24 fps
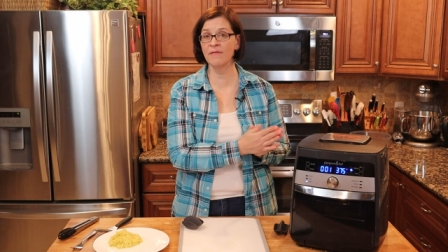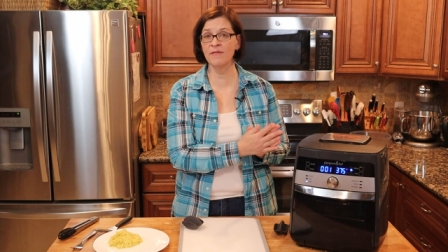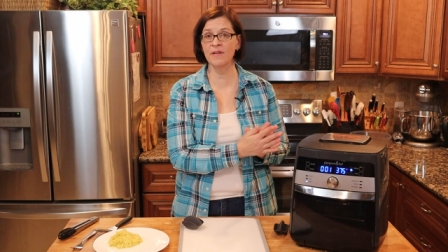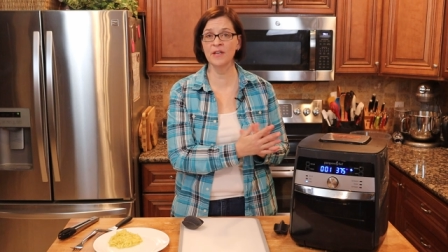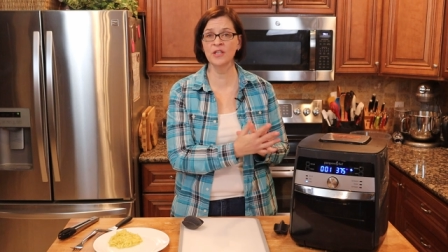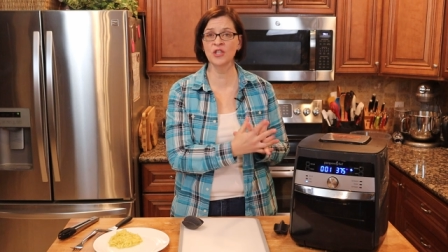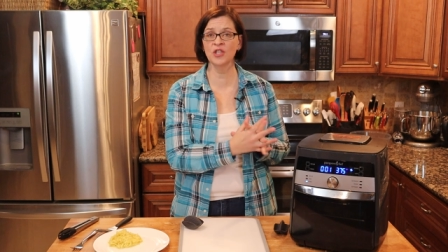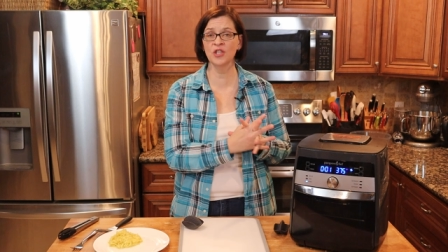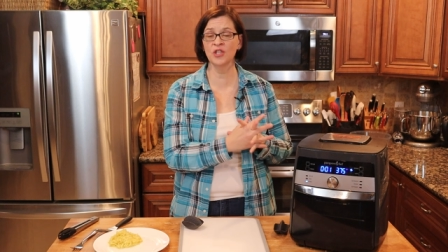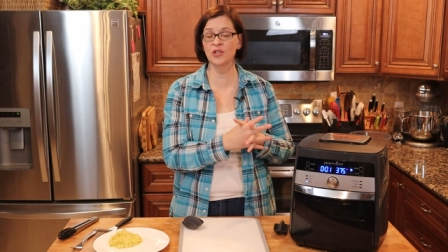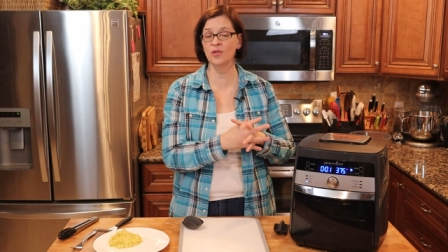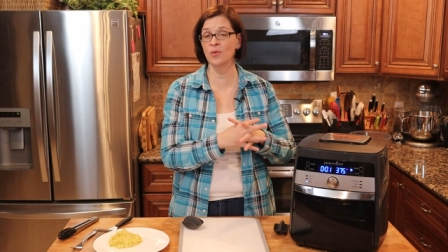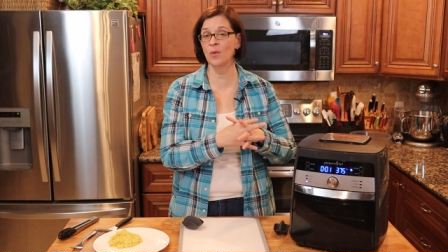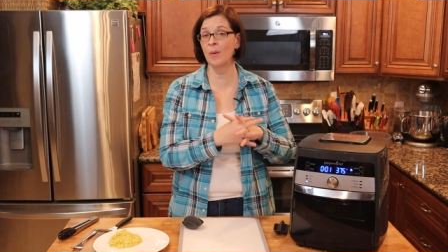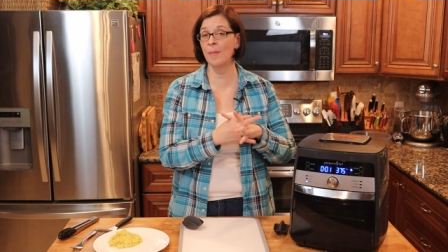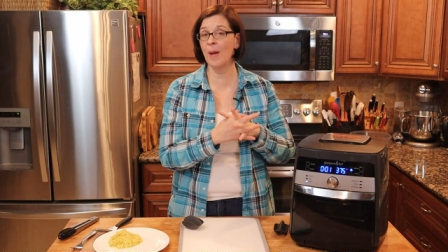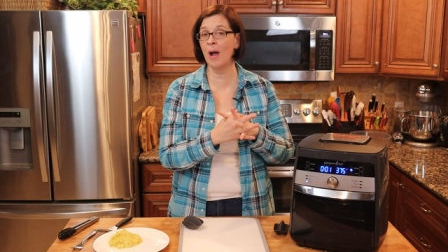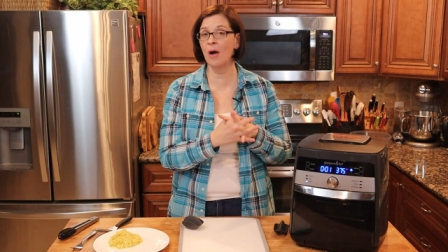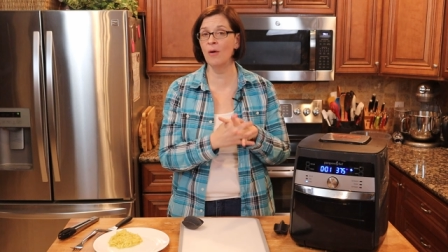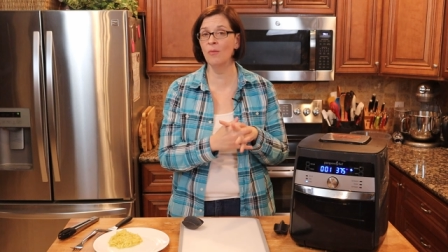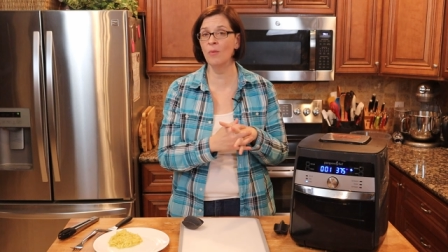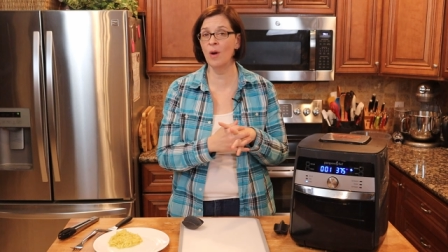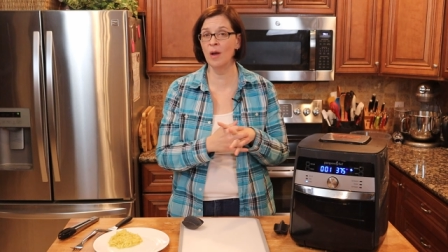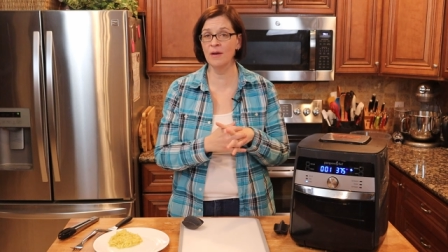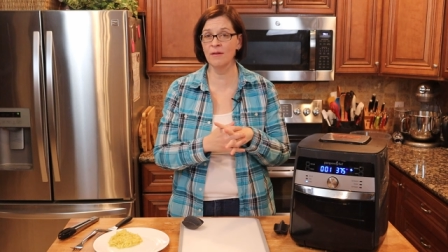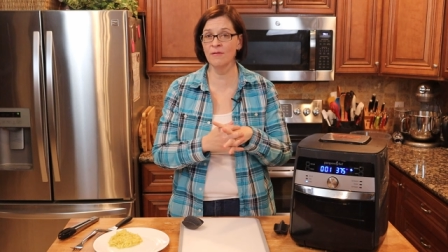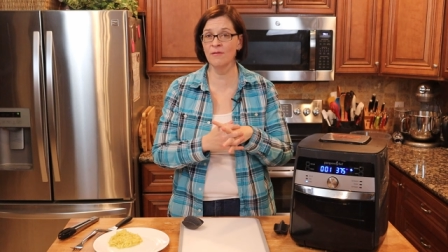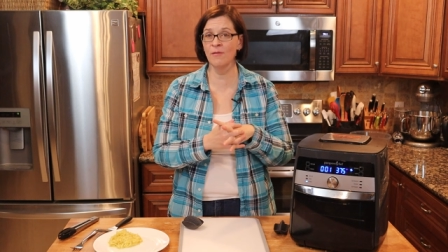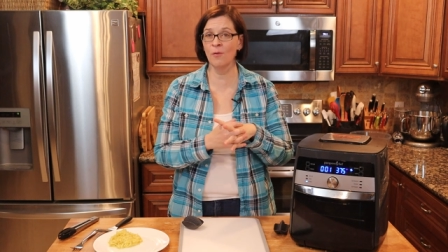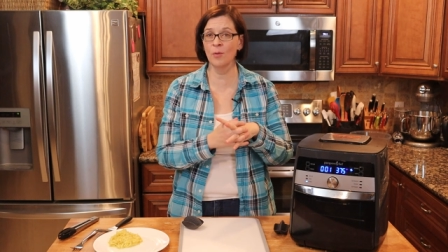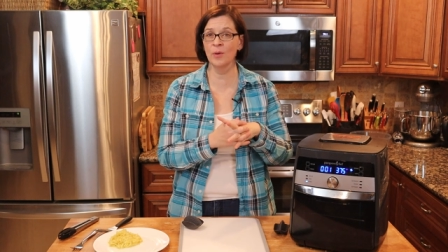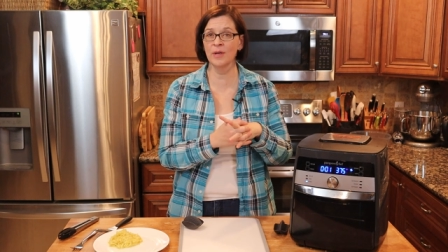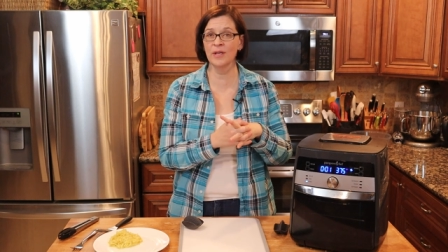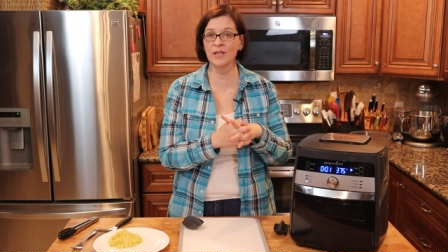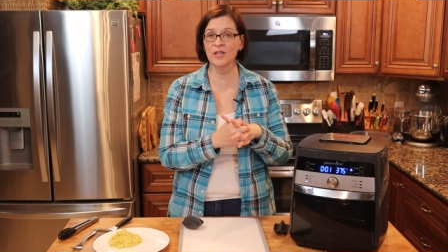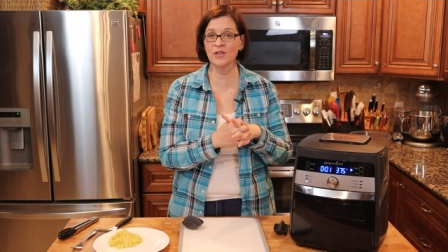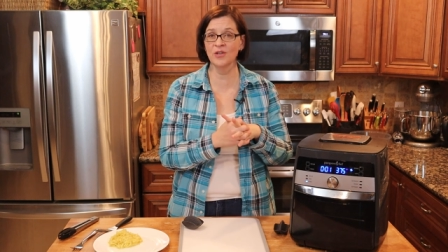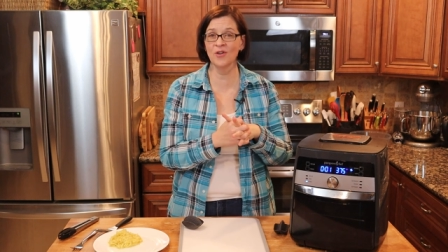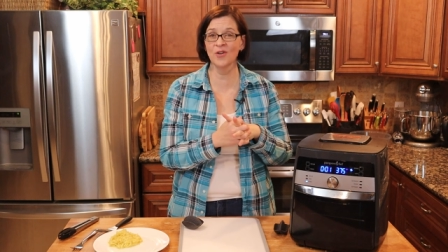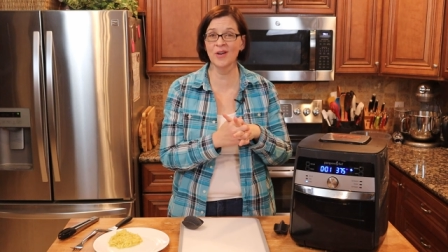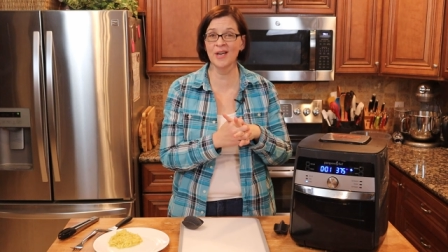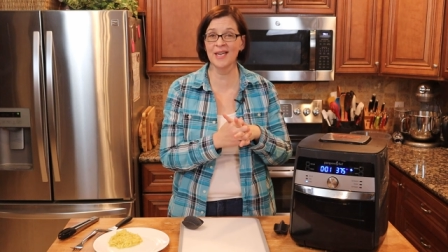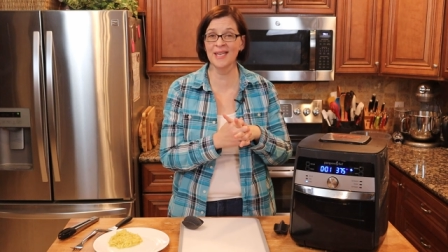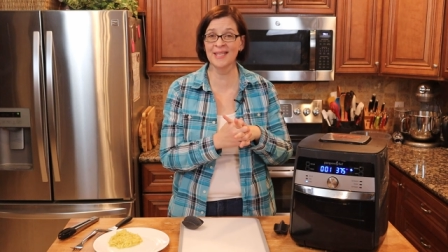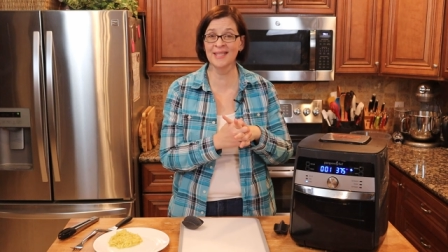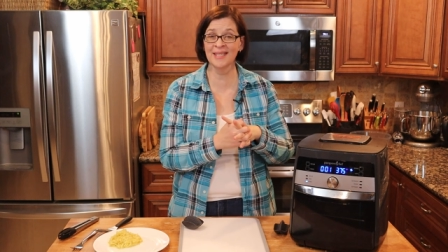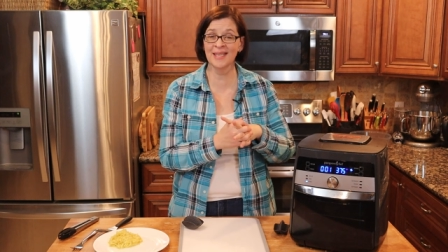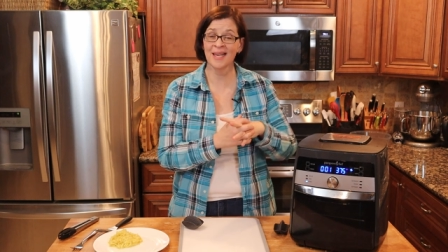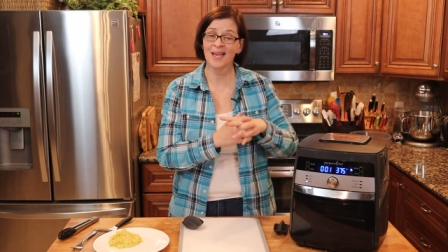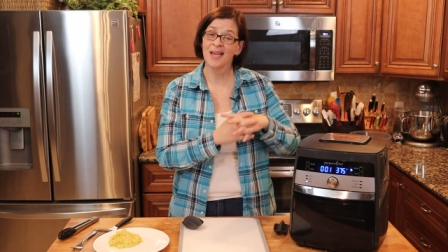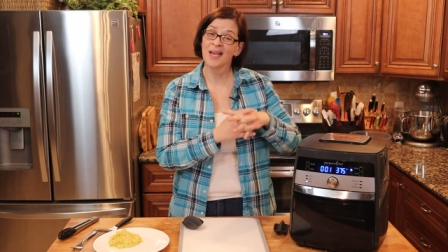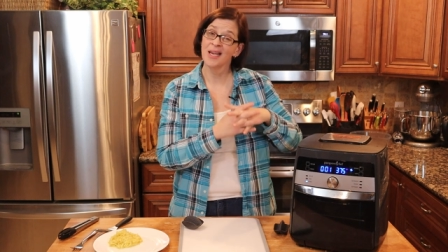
fish to about 140 degrees.